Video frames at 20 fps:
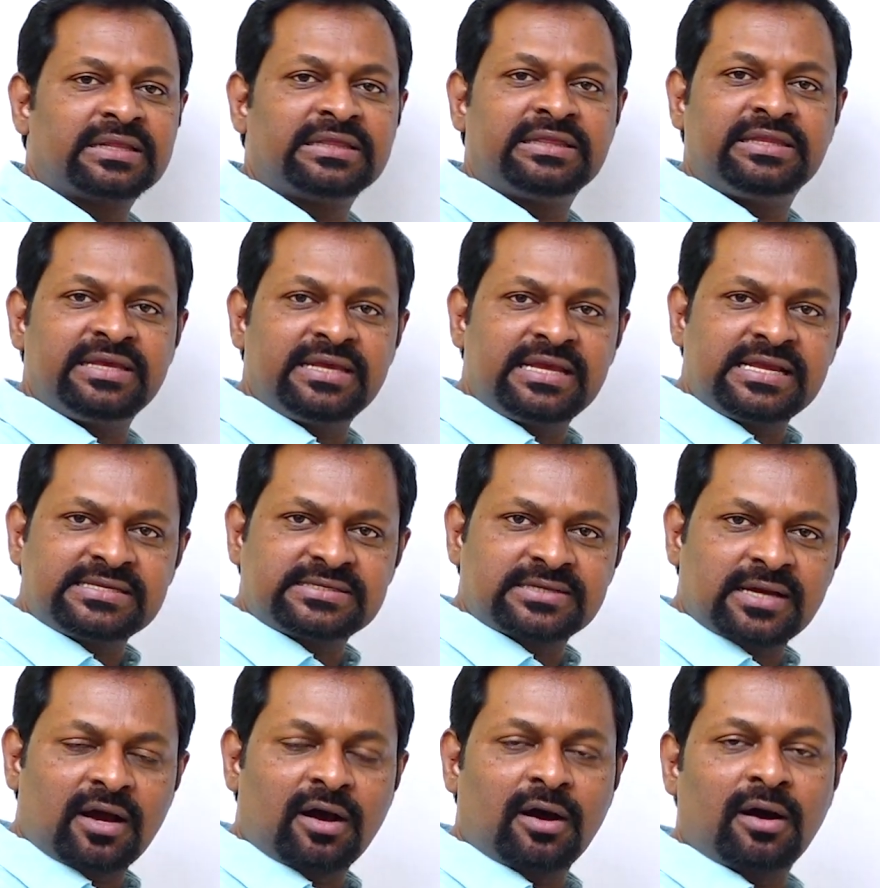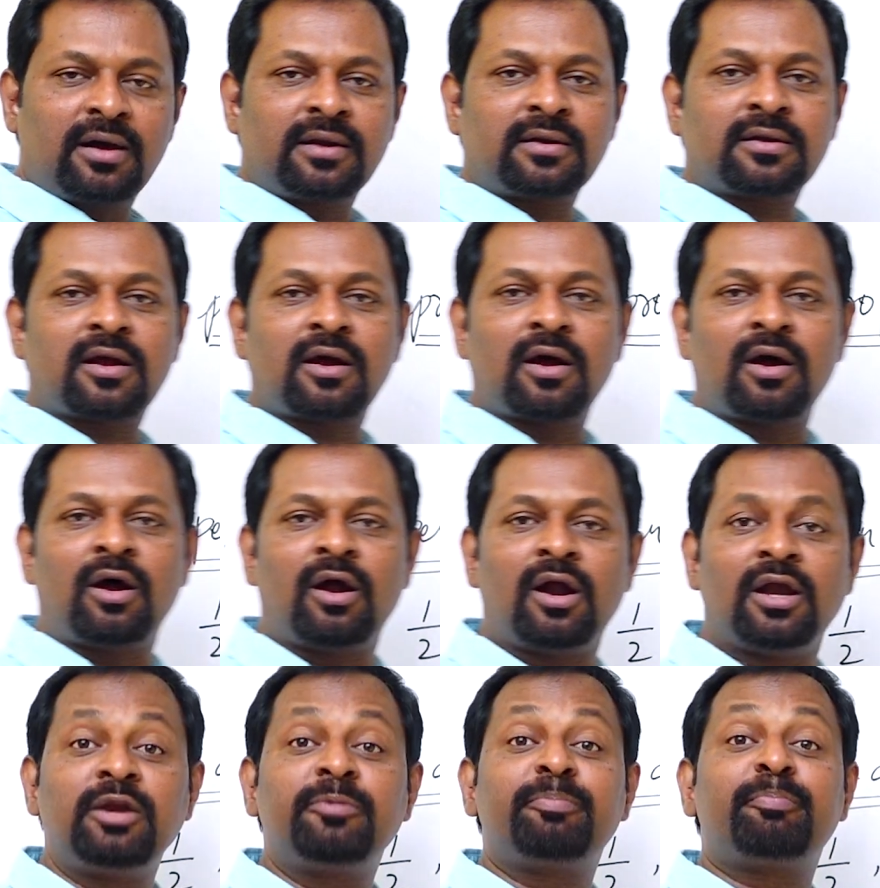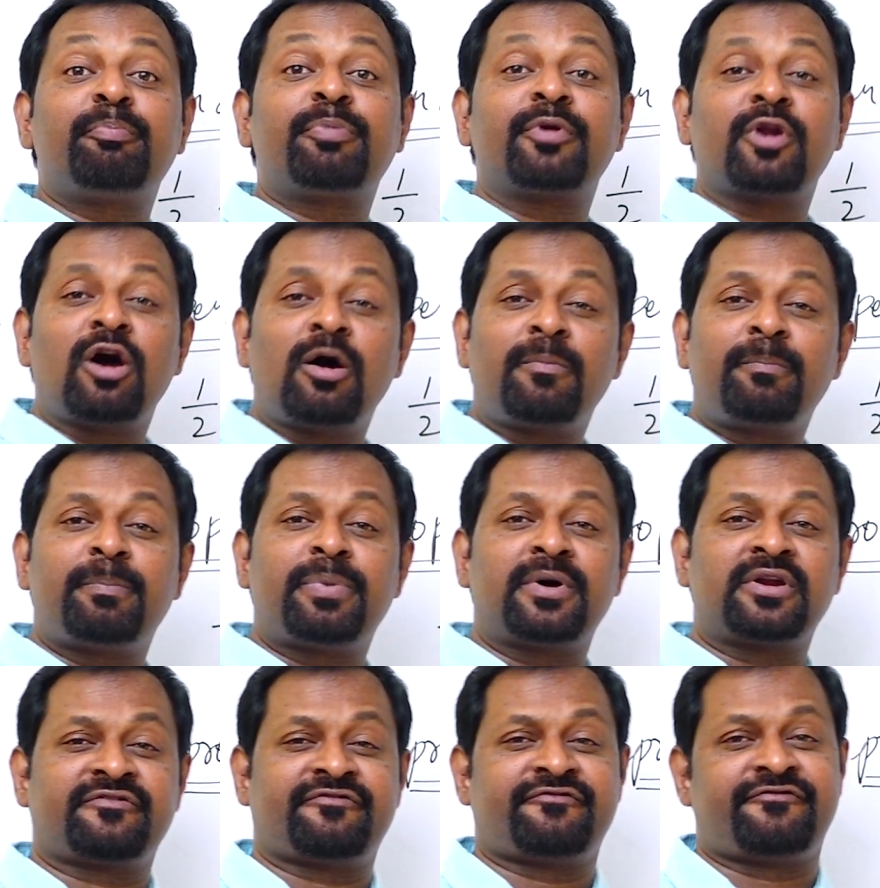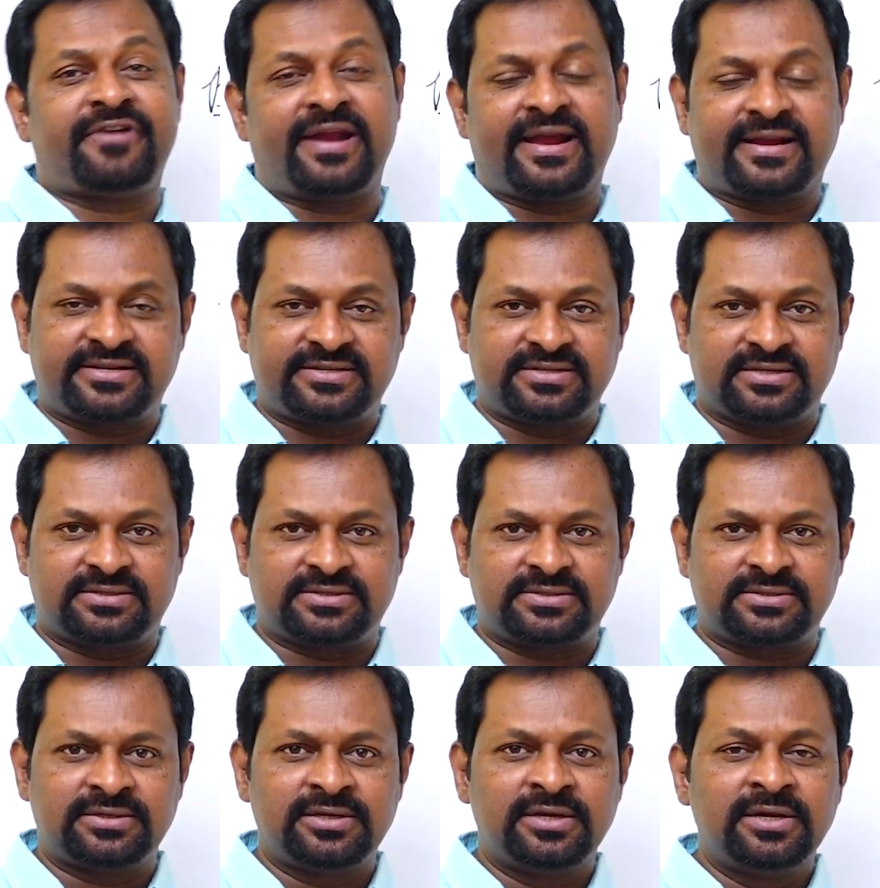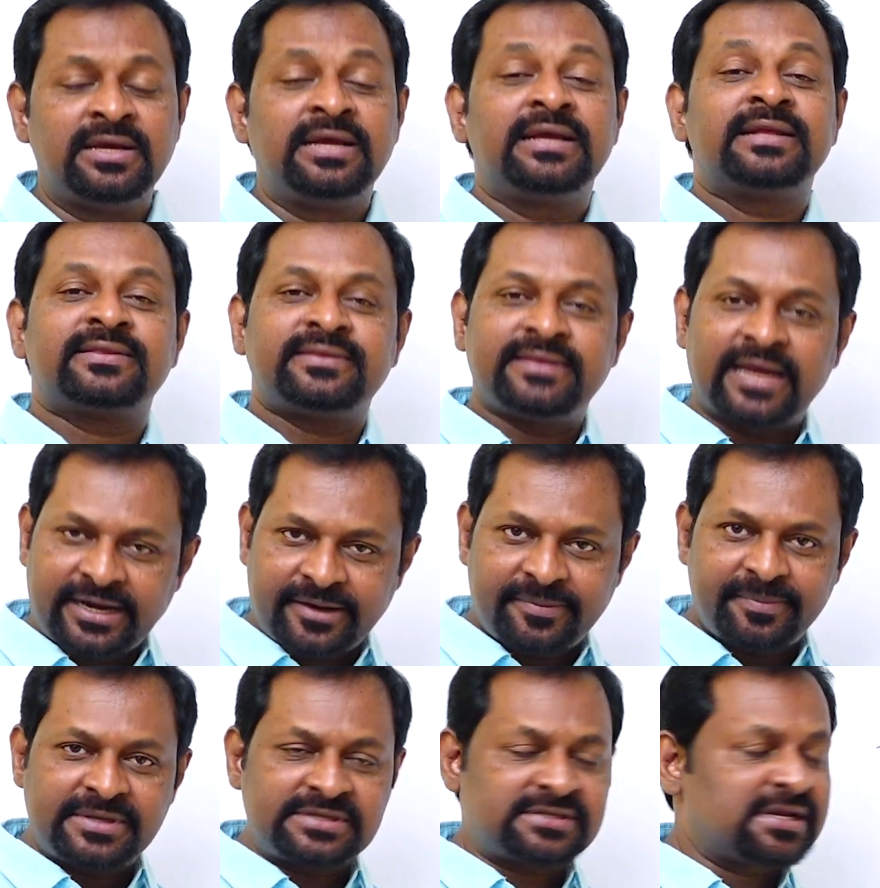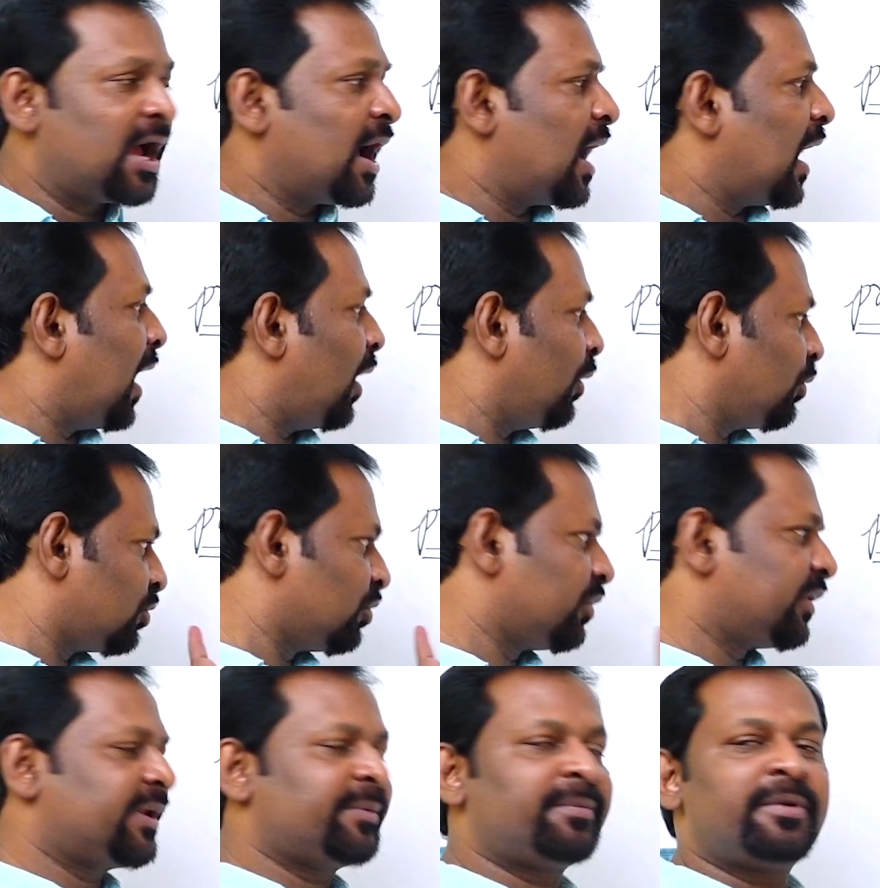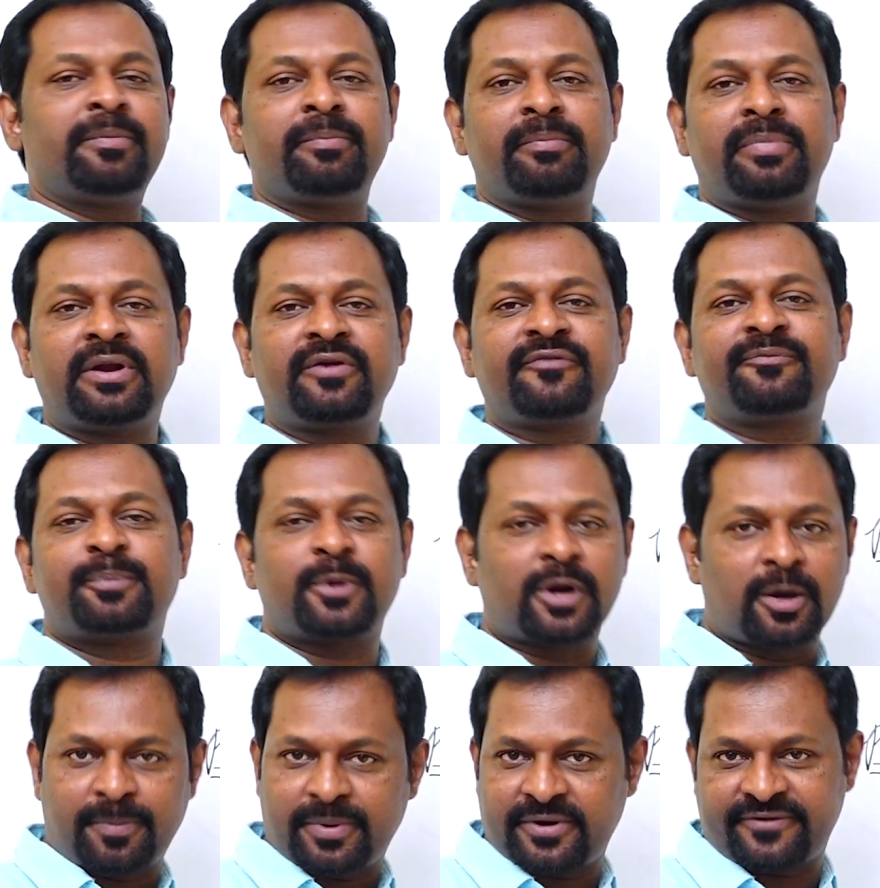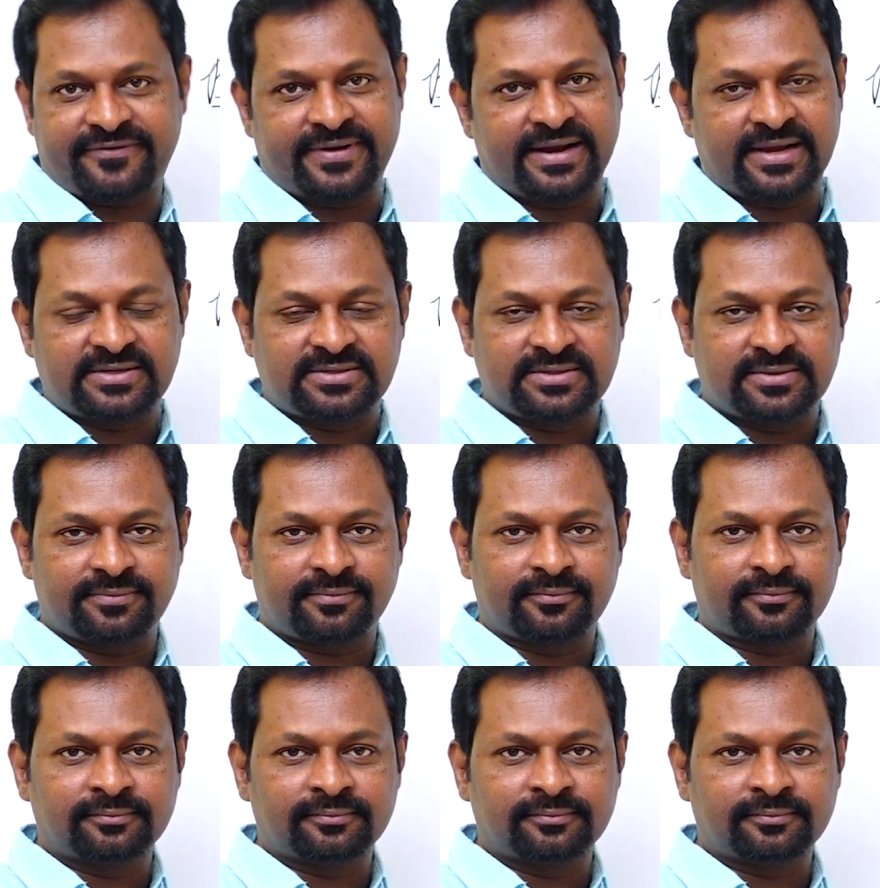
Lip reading: These are called proper fractions. That means how to remember proper fraction.